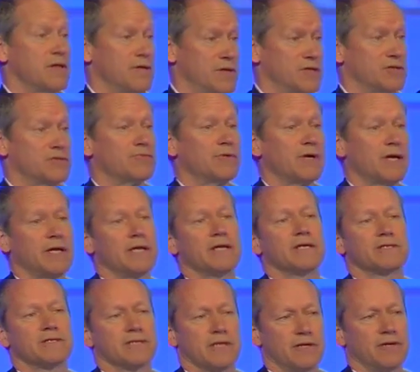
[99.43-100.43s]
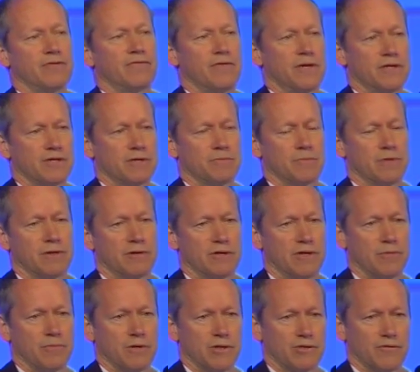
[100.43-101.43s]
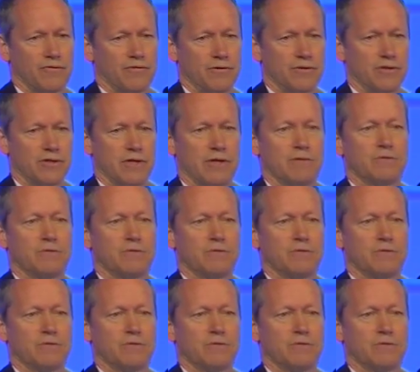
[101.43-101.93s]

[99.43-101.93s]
this really is an invention with no commercial future."